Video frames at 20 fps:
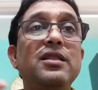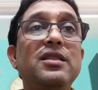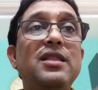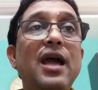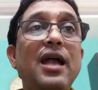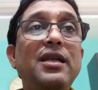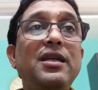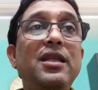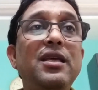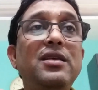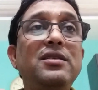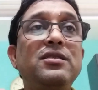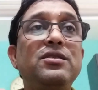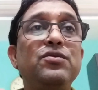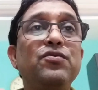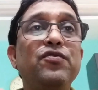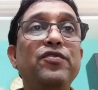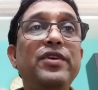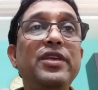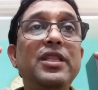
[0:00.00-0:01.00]
that is
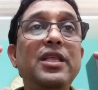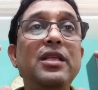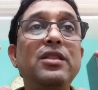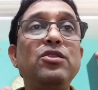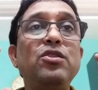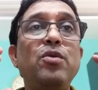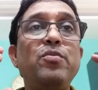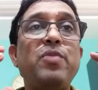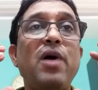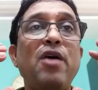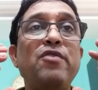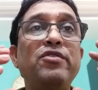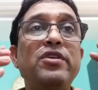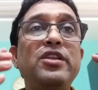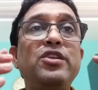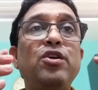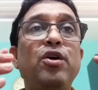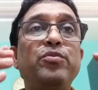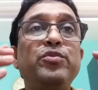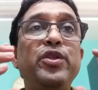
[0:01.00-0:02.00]
within the
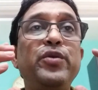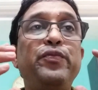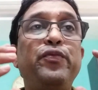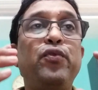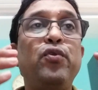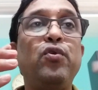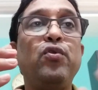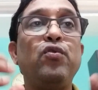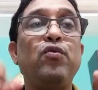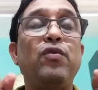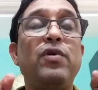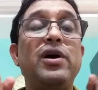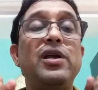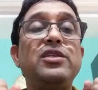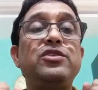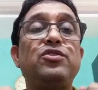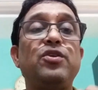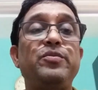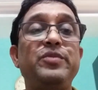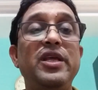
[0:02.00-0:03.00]
boundary of the four
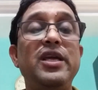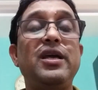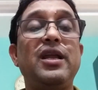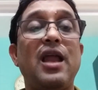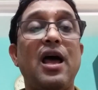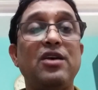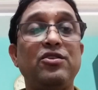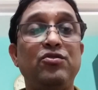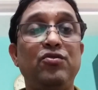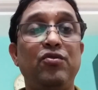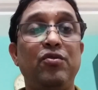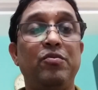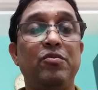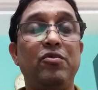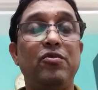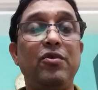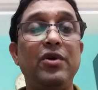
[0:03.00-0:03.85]
walls of the classroom.